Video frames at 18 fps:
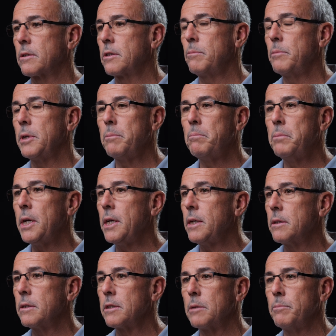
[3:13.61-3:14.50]
to be
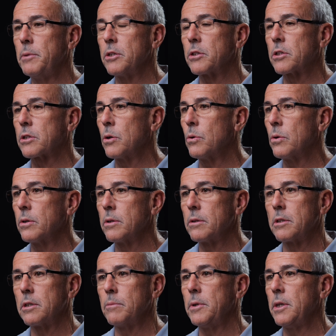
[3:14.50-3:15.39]
beaten, to be
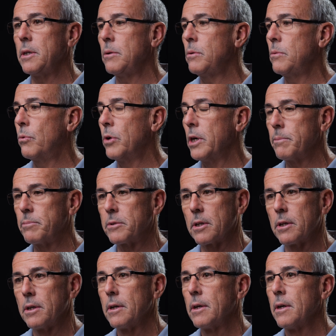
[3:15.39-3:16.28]
scorned, to be
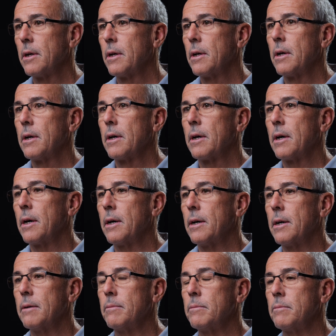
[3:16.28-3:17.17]
whipped,
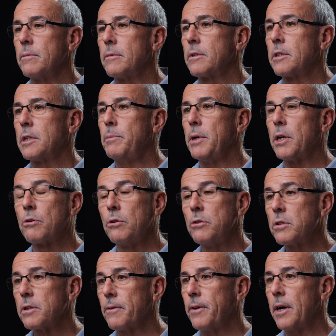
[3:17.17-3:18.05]
to be
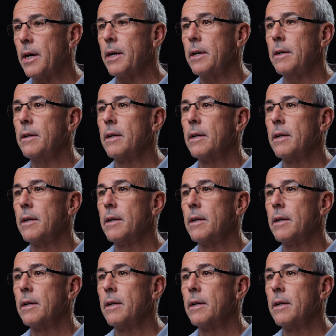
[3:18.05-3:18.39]
crucified.